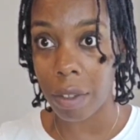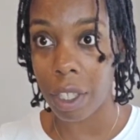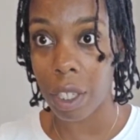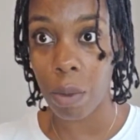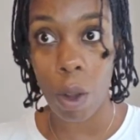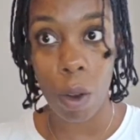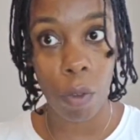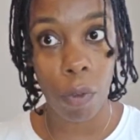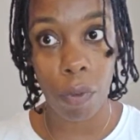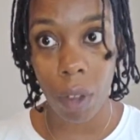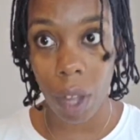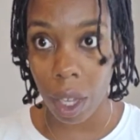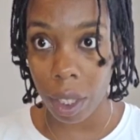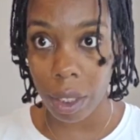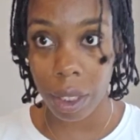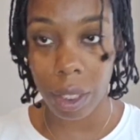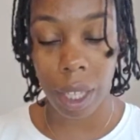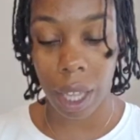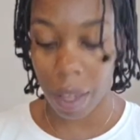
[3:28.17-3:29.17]
0
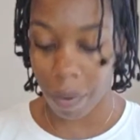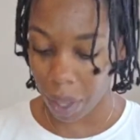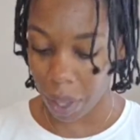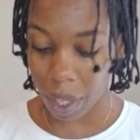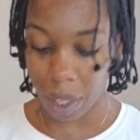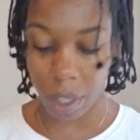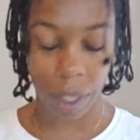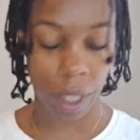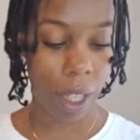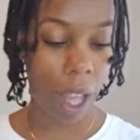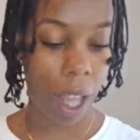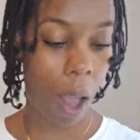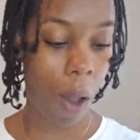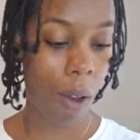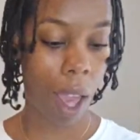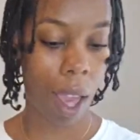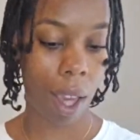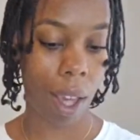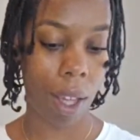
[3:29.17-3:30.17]
fucks given,
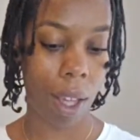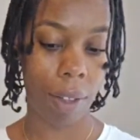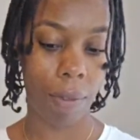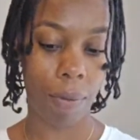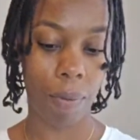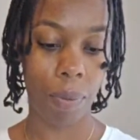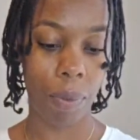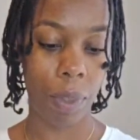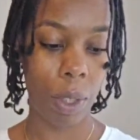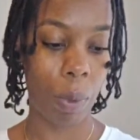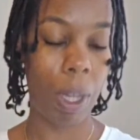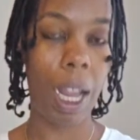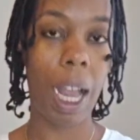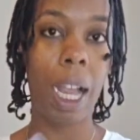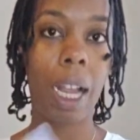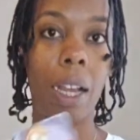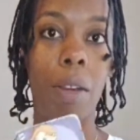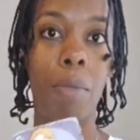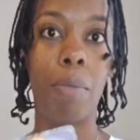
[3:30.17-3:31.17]
okay, we got
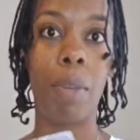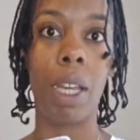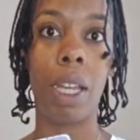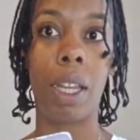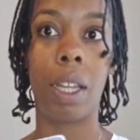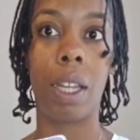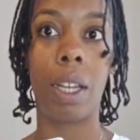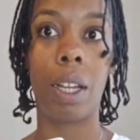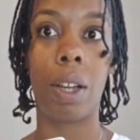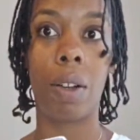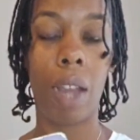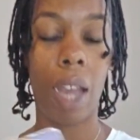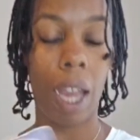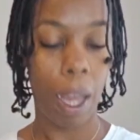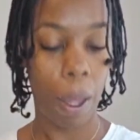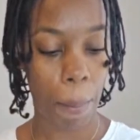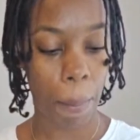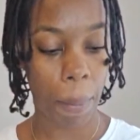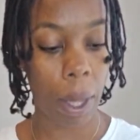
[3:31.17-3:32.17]
committed,
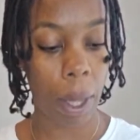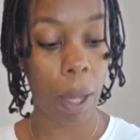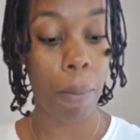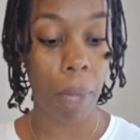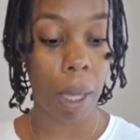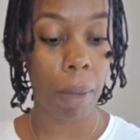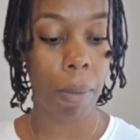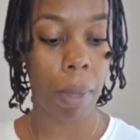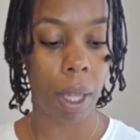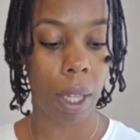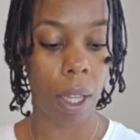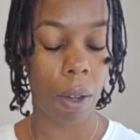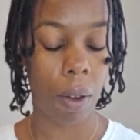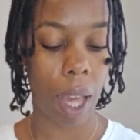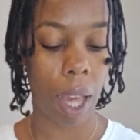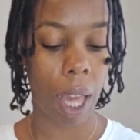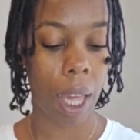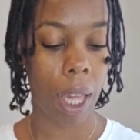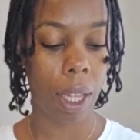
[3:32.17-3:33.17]
okay, commitment,
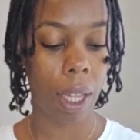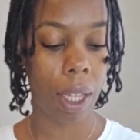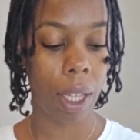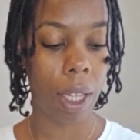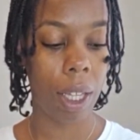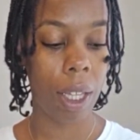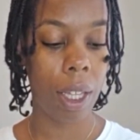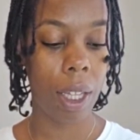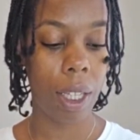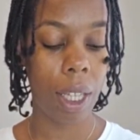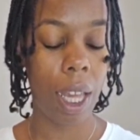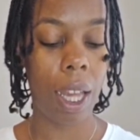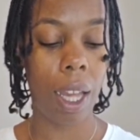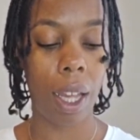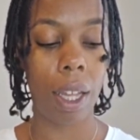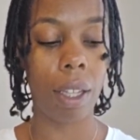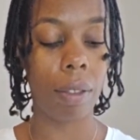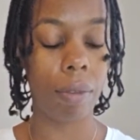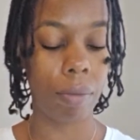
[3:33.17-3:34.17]
okay,
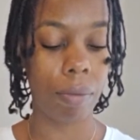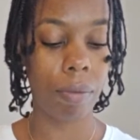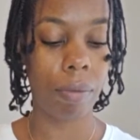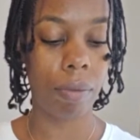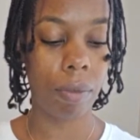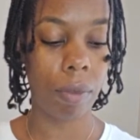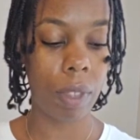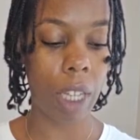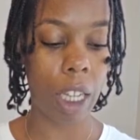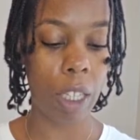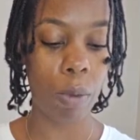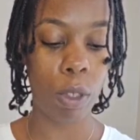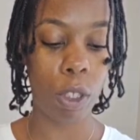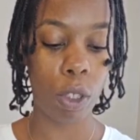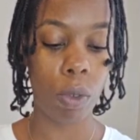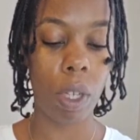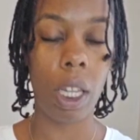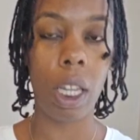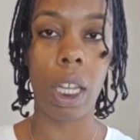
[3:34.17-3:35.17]
yeah, that's what you
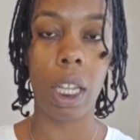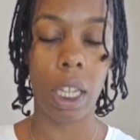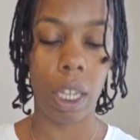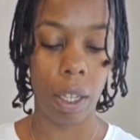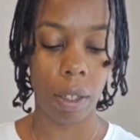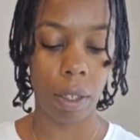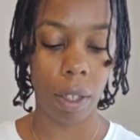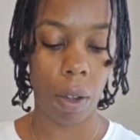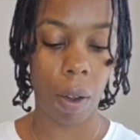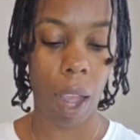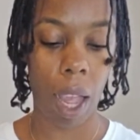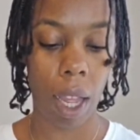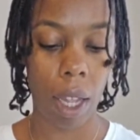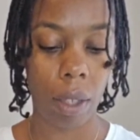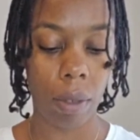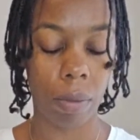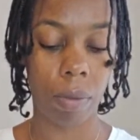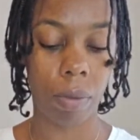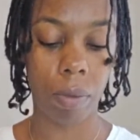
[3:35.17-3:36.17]
need, okay,
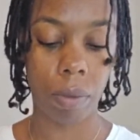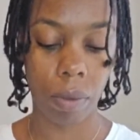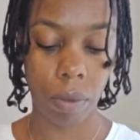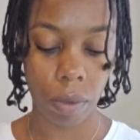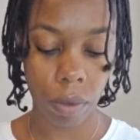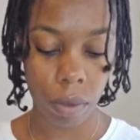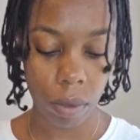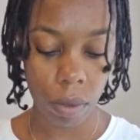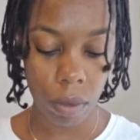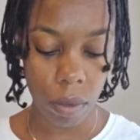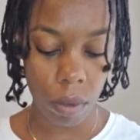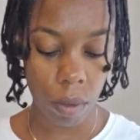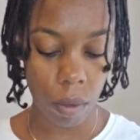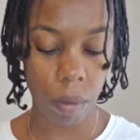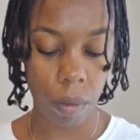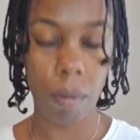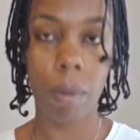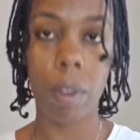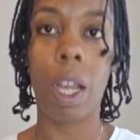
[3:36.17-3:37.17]

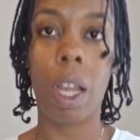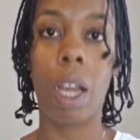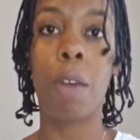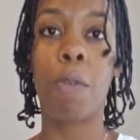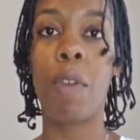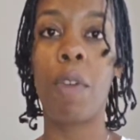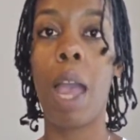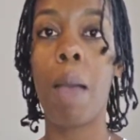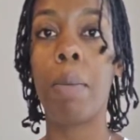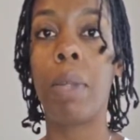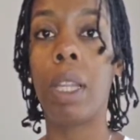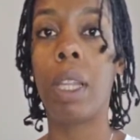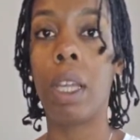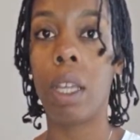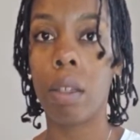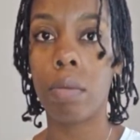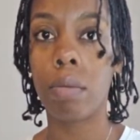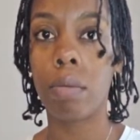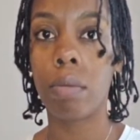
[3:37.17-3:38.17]
a family,
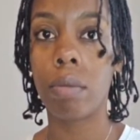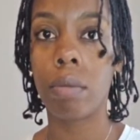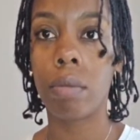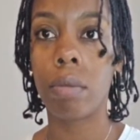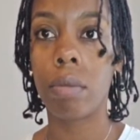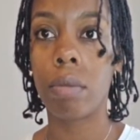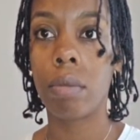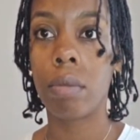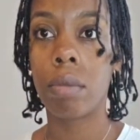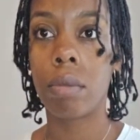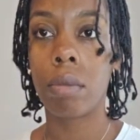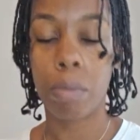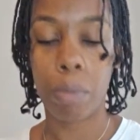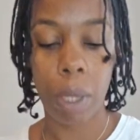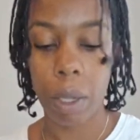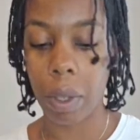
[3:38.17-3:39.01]
period,